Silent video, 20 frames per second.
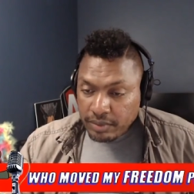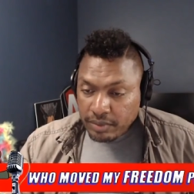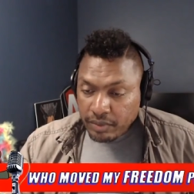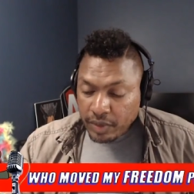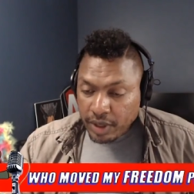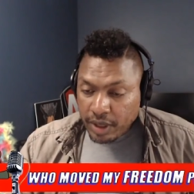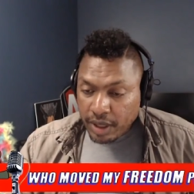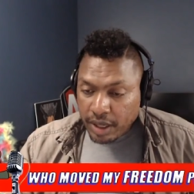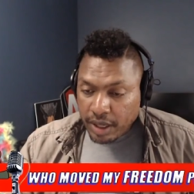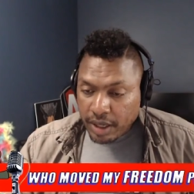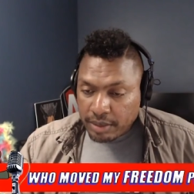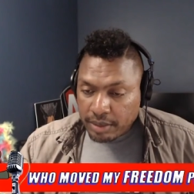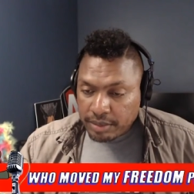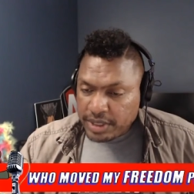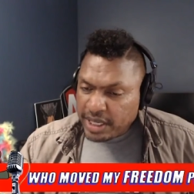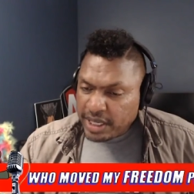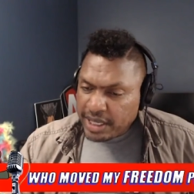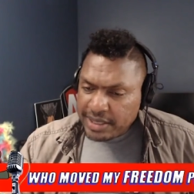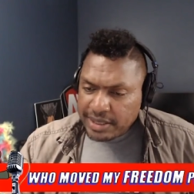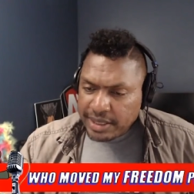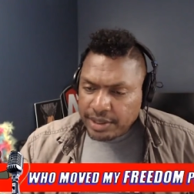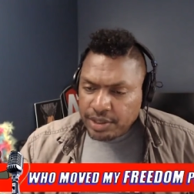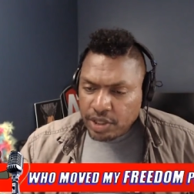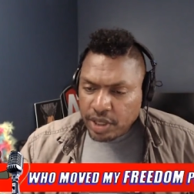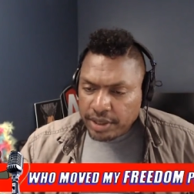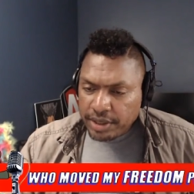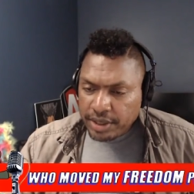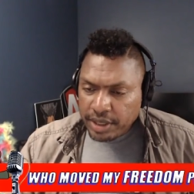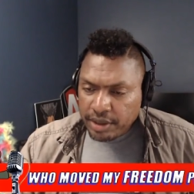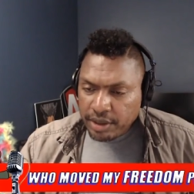Um, did I say John
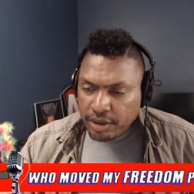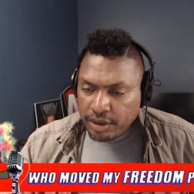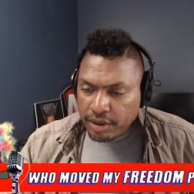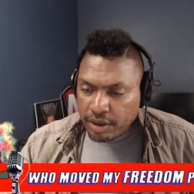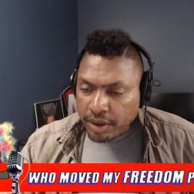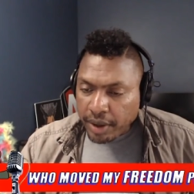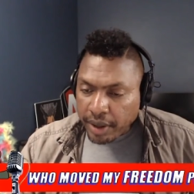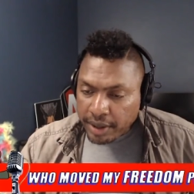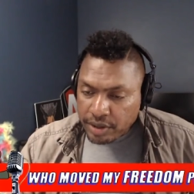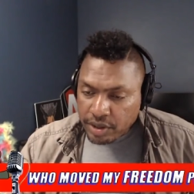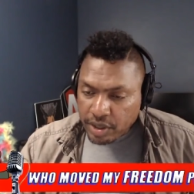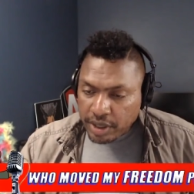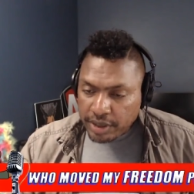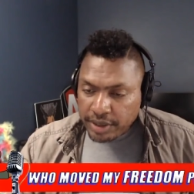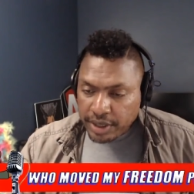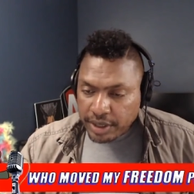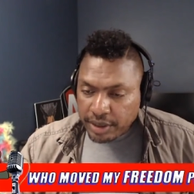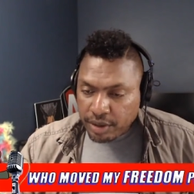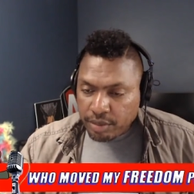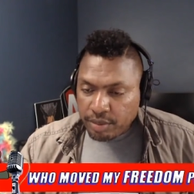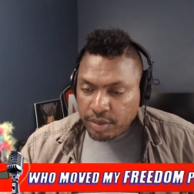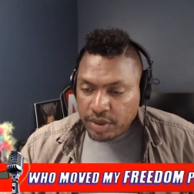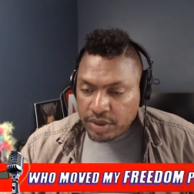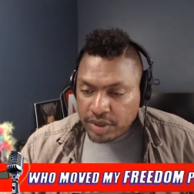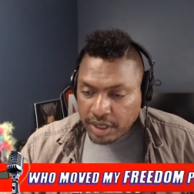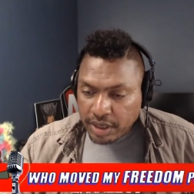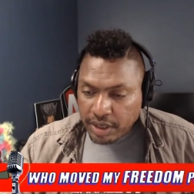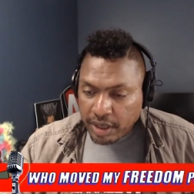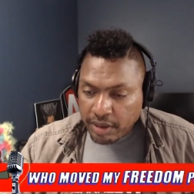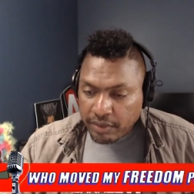Dieter? Okay, John Dieter, music
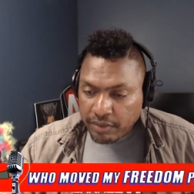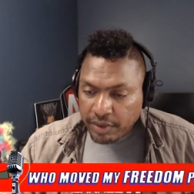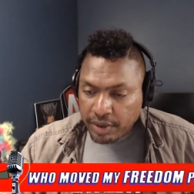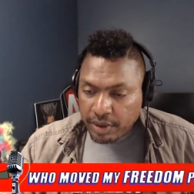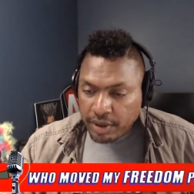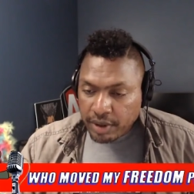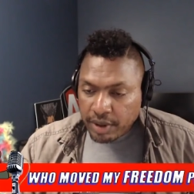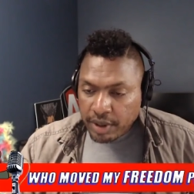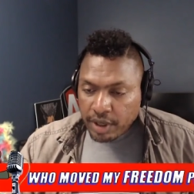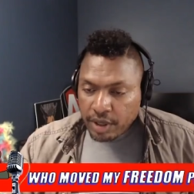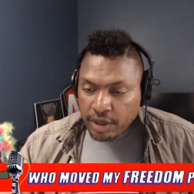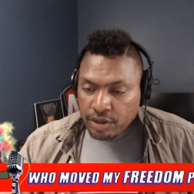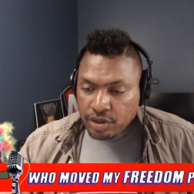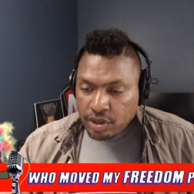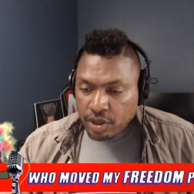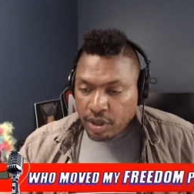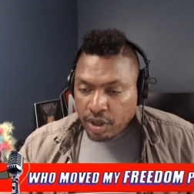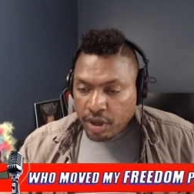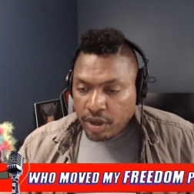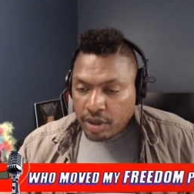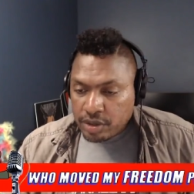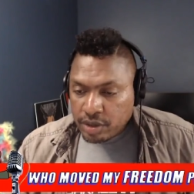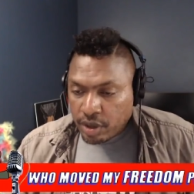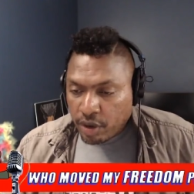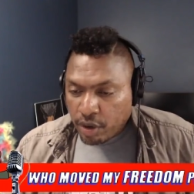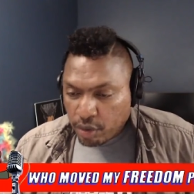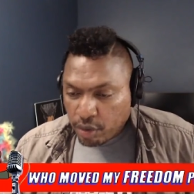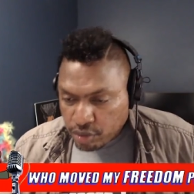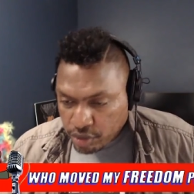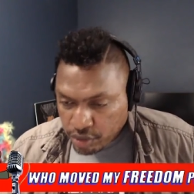lover. Charles
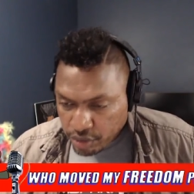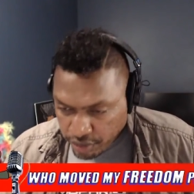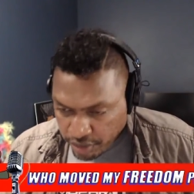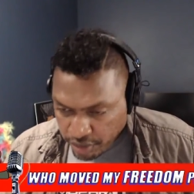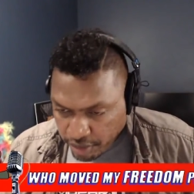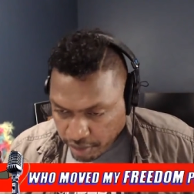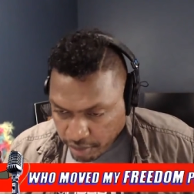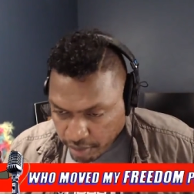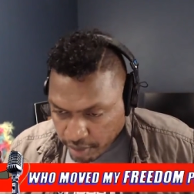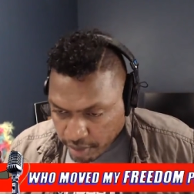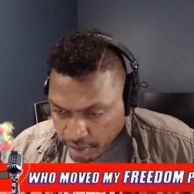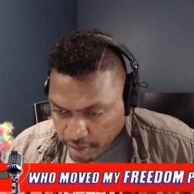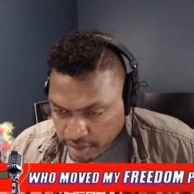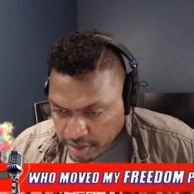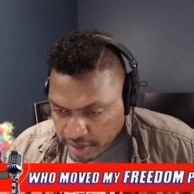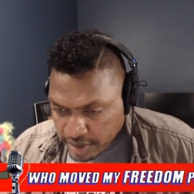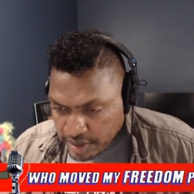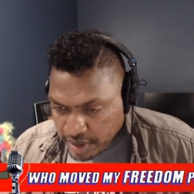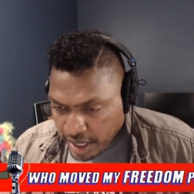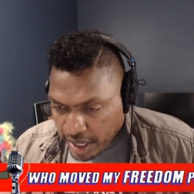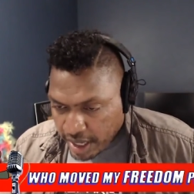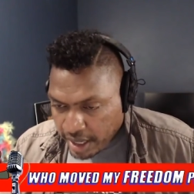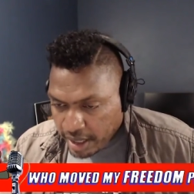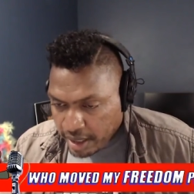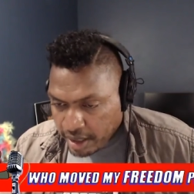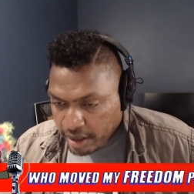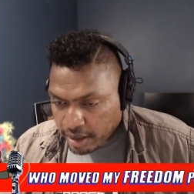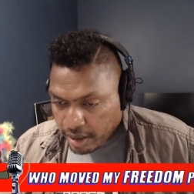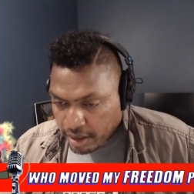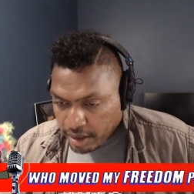Holschuth says
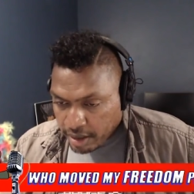hey.